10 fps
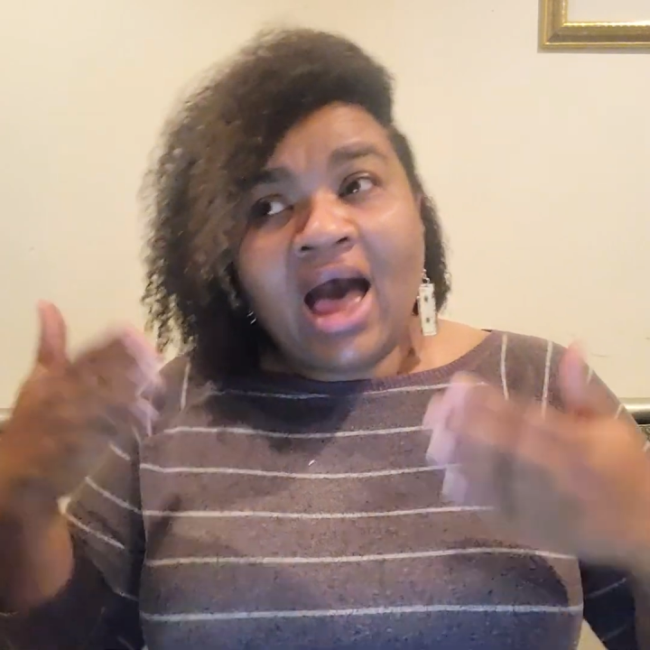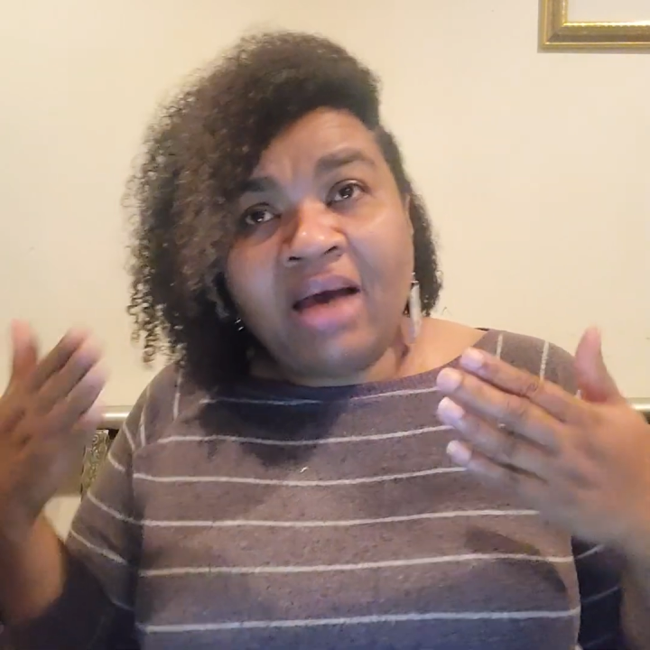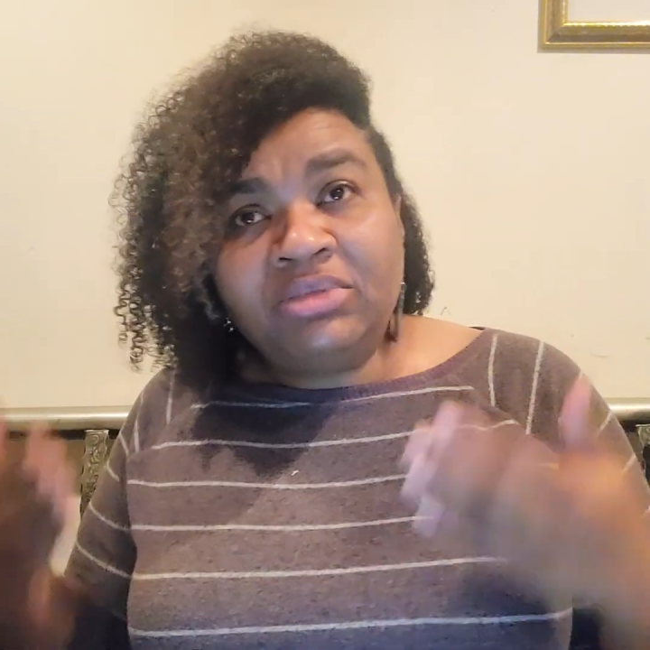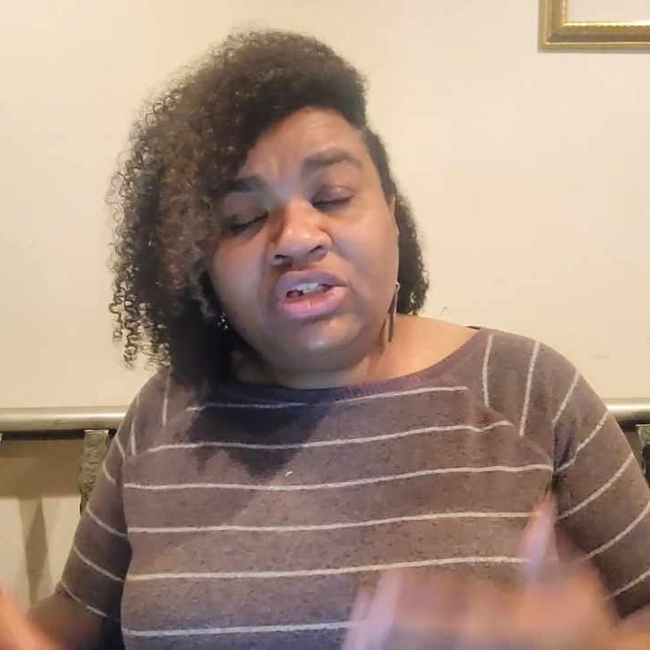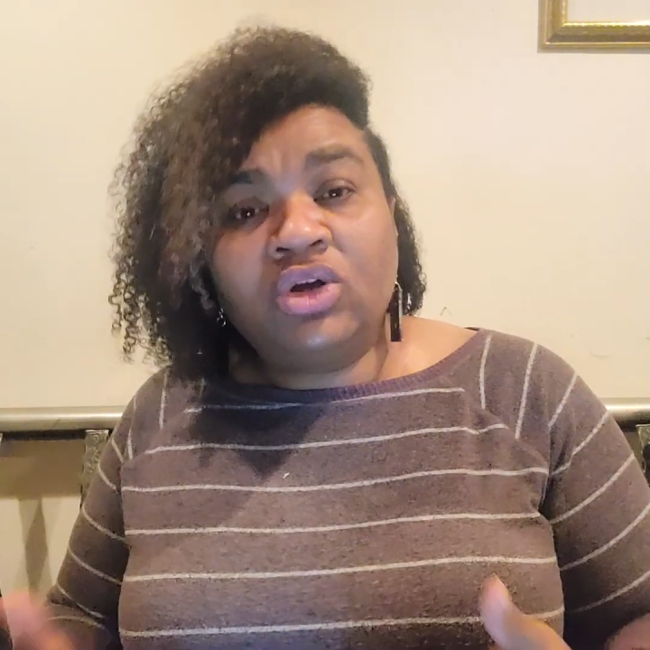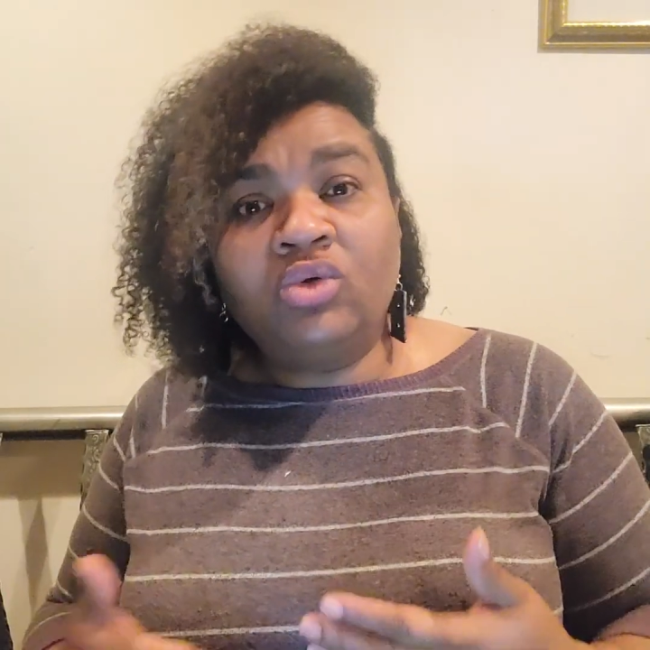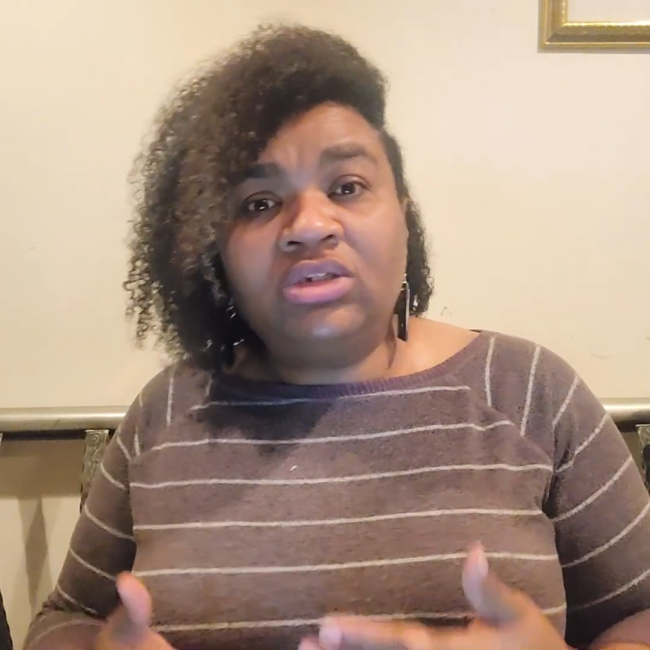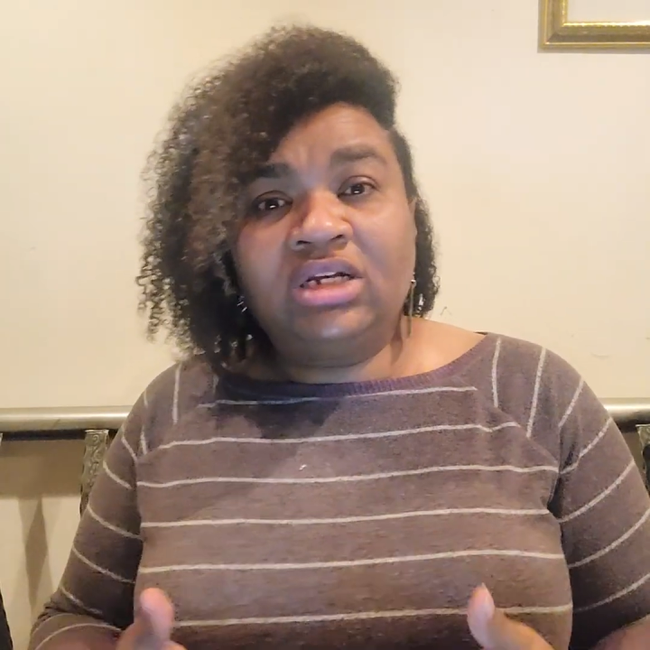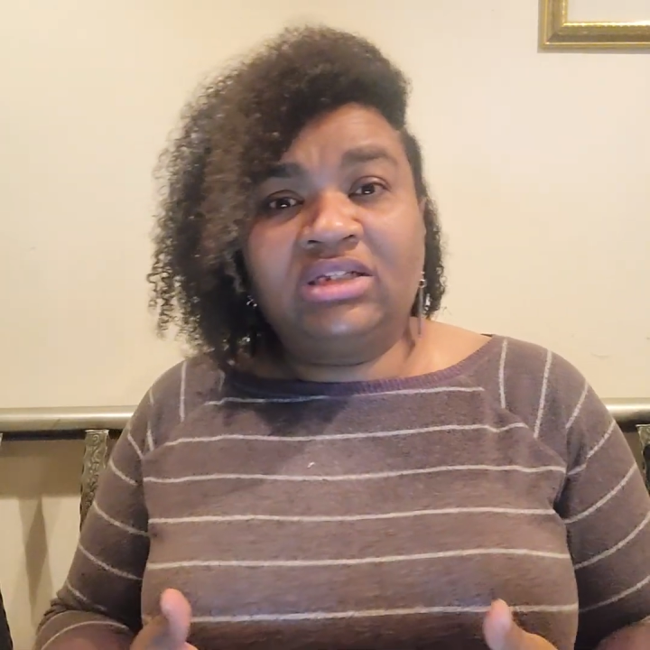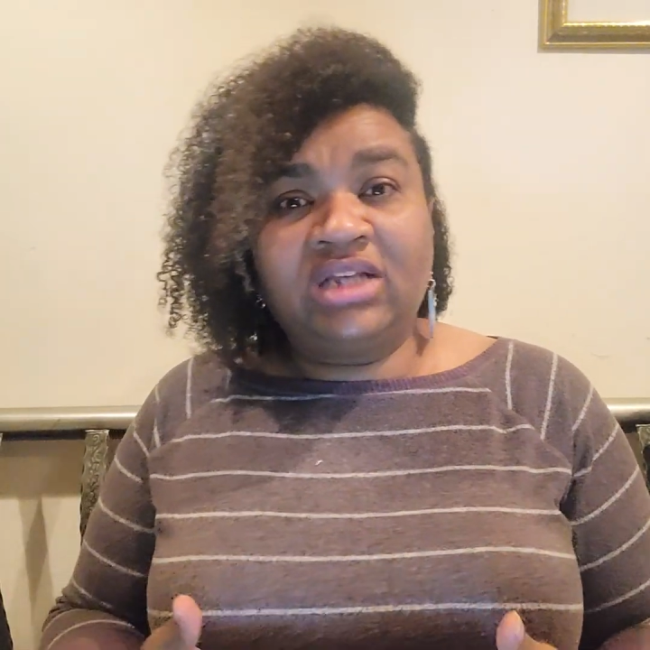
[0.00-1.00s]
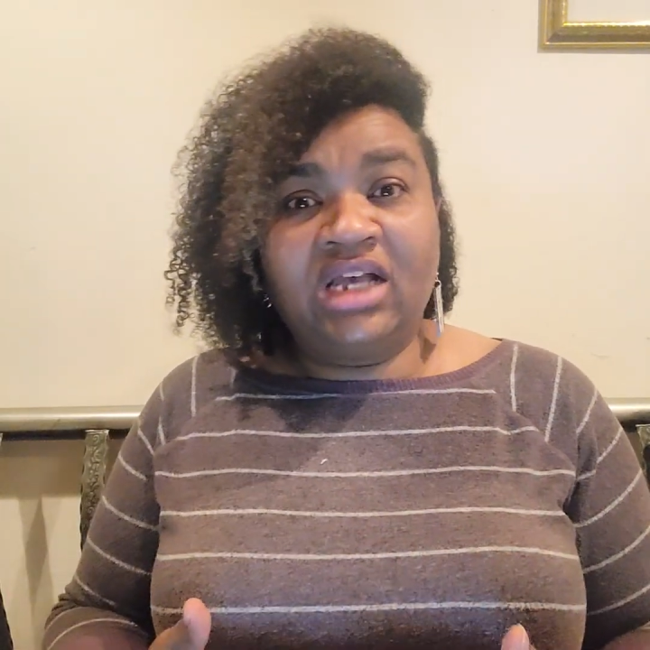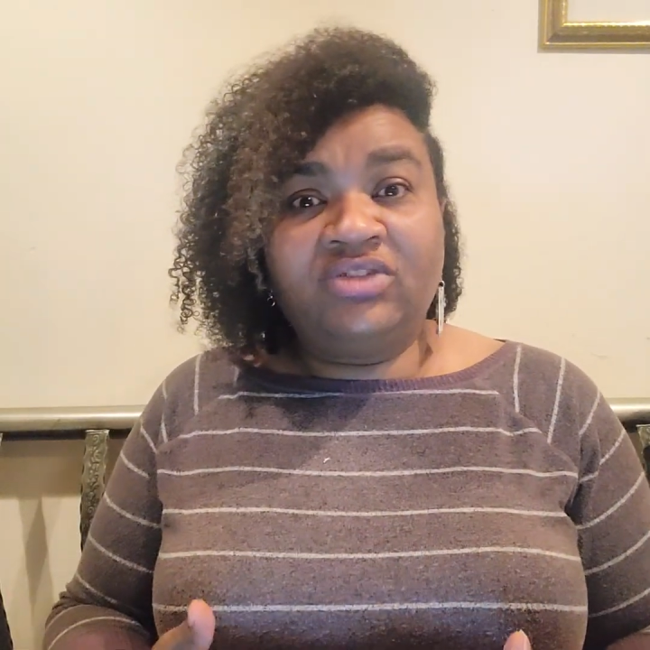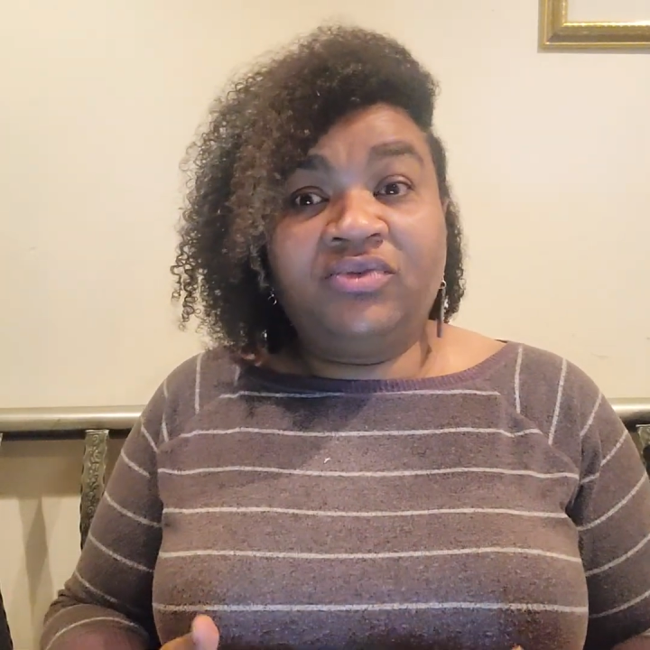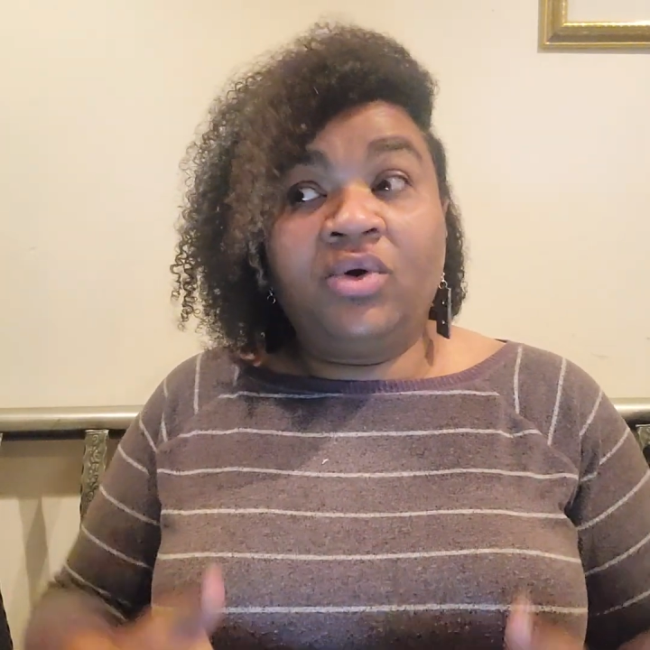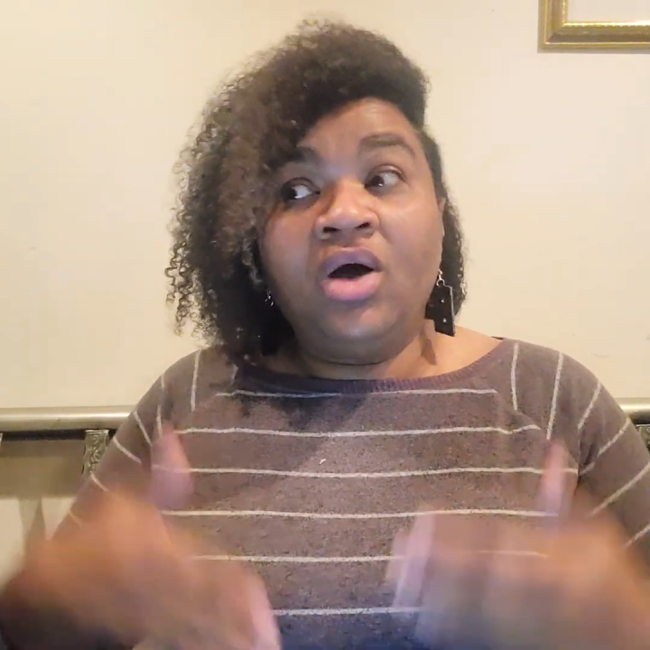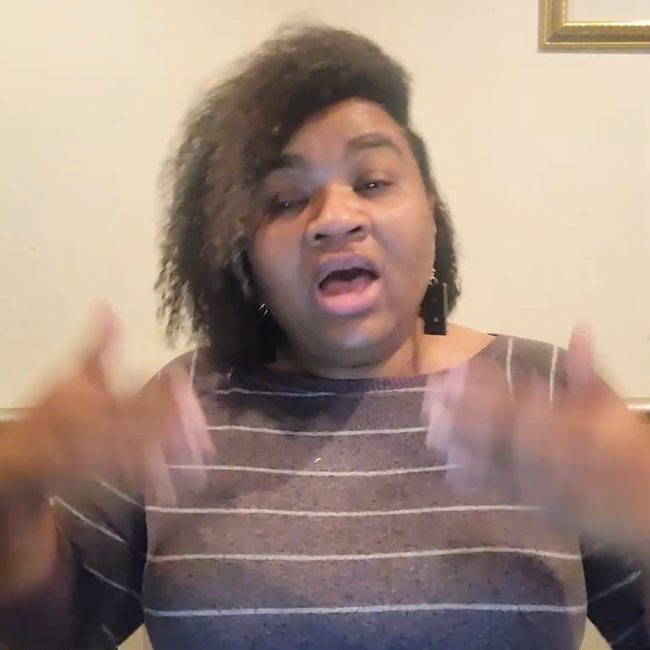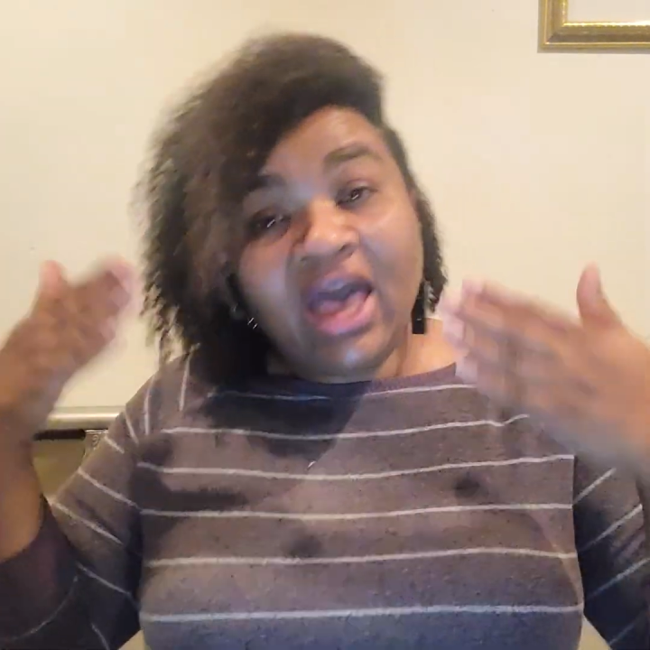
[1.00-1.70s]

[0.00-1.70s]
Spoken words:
I'm so successful.